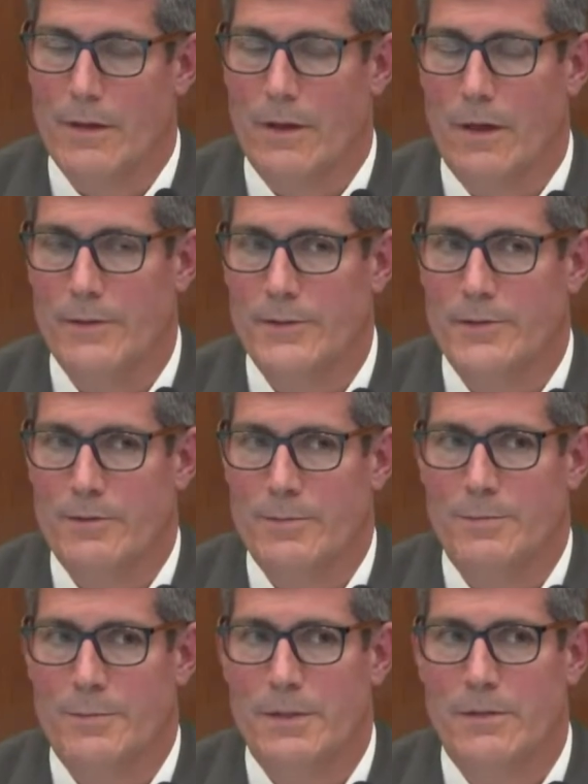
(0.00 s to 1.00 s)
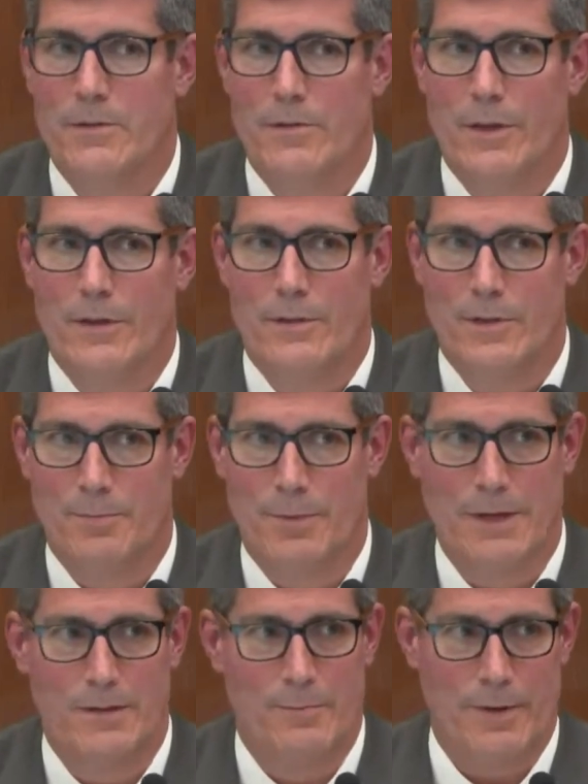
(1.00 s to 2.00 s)
Undetermined means that
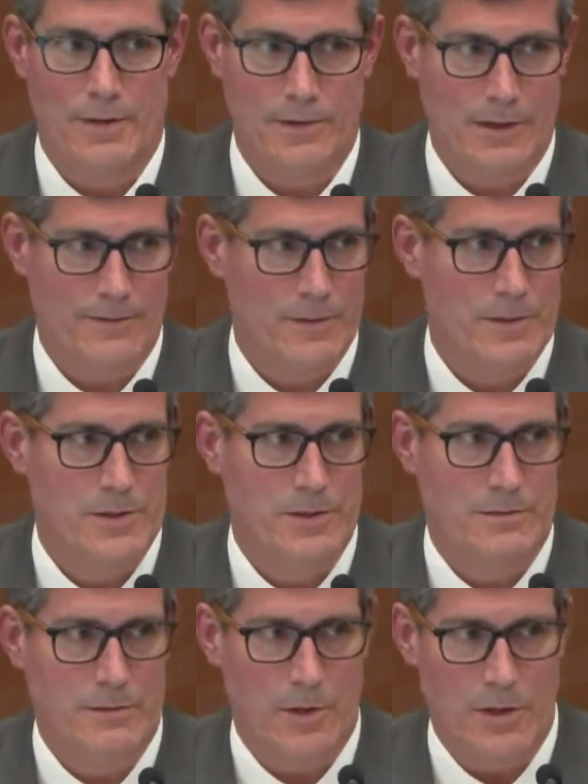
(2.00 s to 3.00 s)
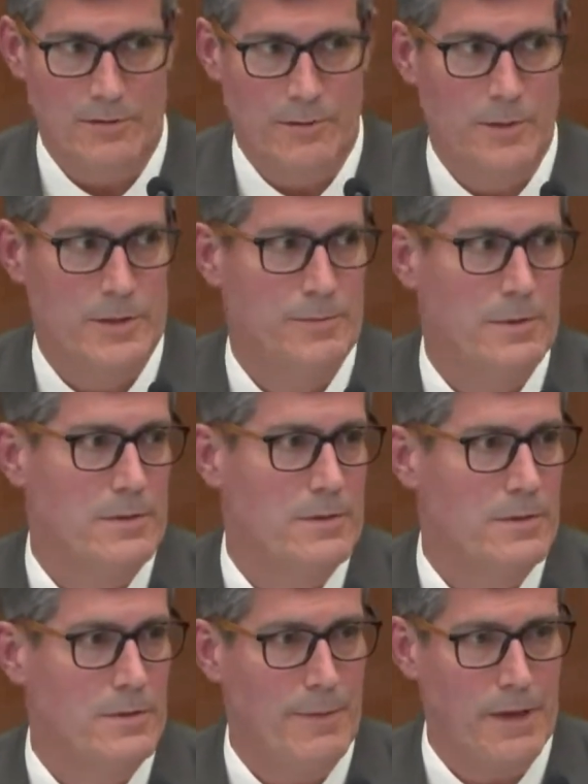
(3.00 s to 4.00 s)
despite the best efforts of law enforcement,
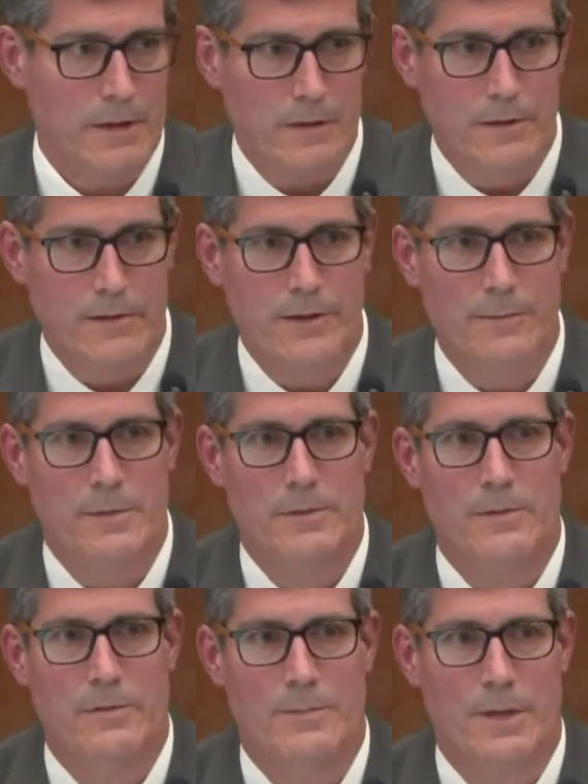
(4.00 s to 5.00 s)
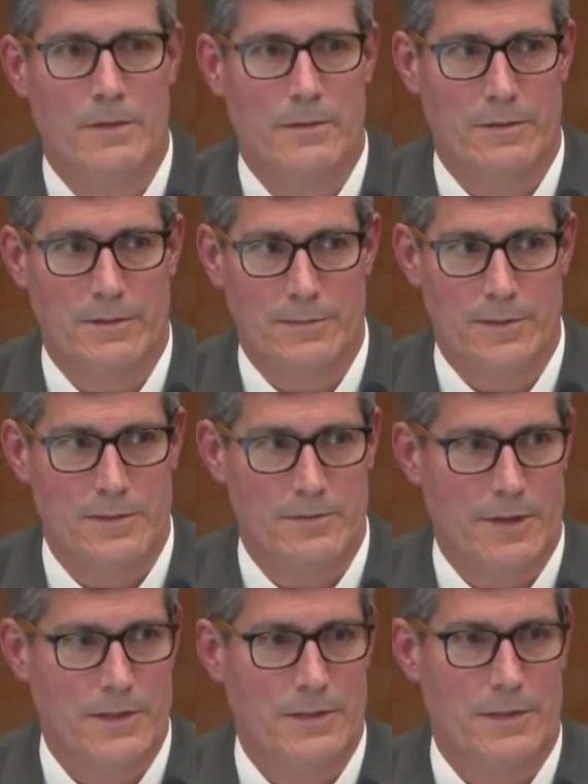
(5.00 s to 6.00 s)
the medical examiner's
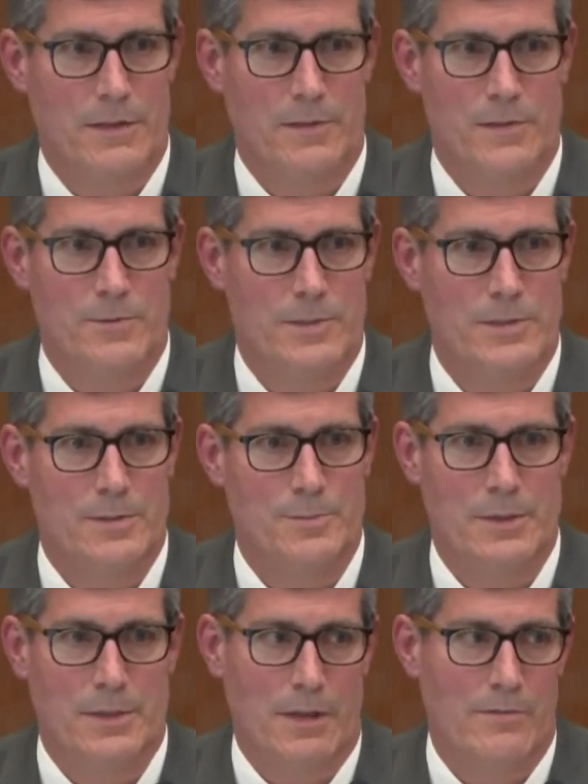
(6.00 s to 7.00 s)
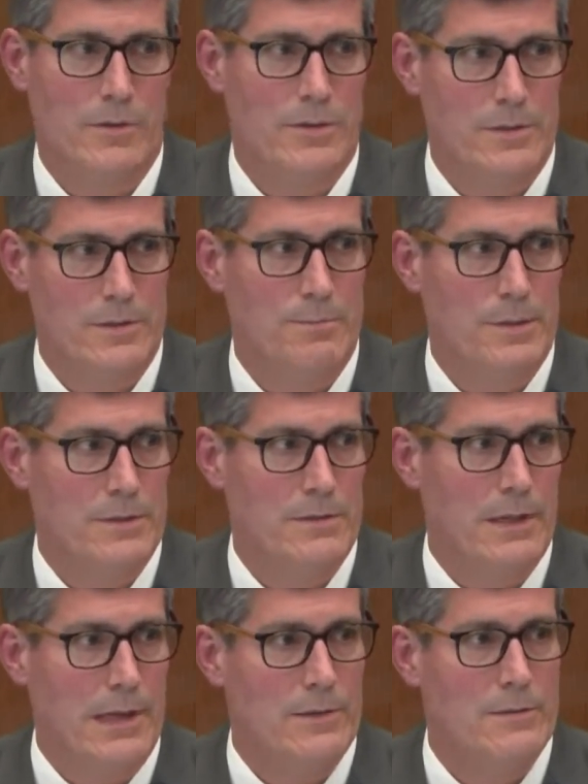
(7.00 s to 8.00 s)
investigators, we simply never could pin
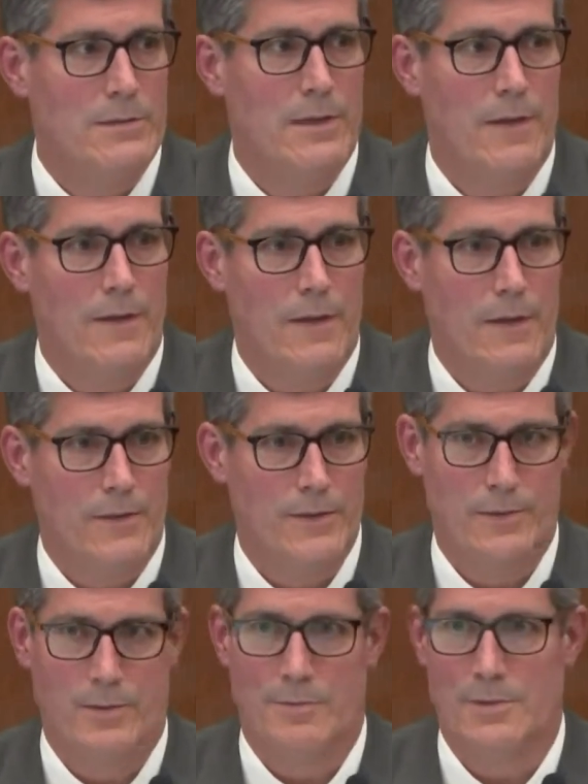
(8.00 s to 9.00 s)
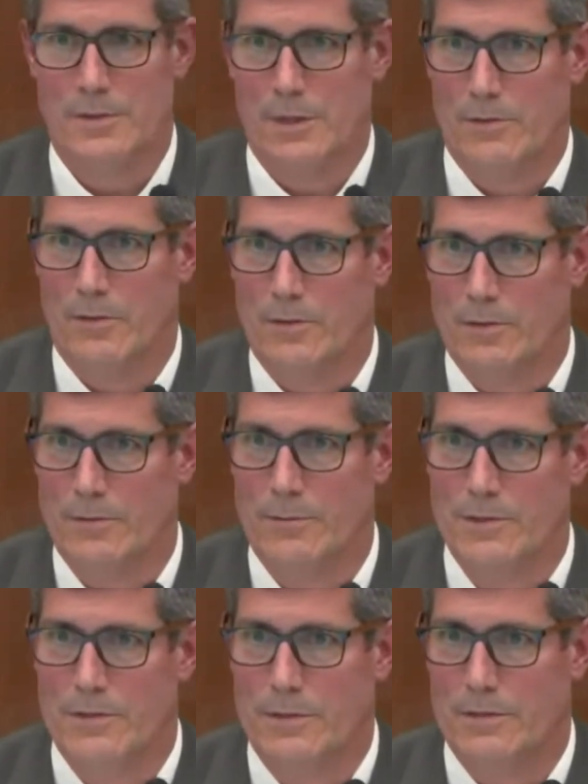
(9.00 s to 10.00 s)
down the circumstances under
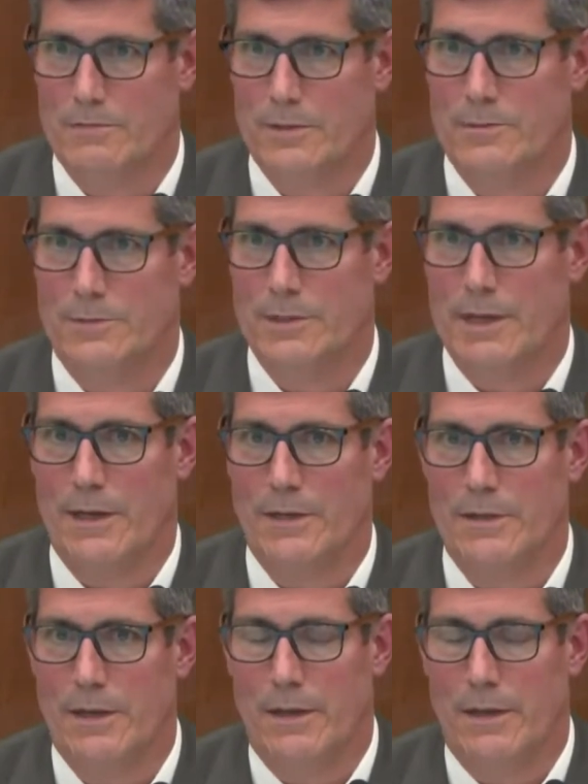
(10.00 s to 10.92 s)
which the individual died.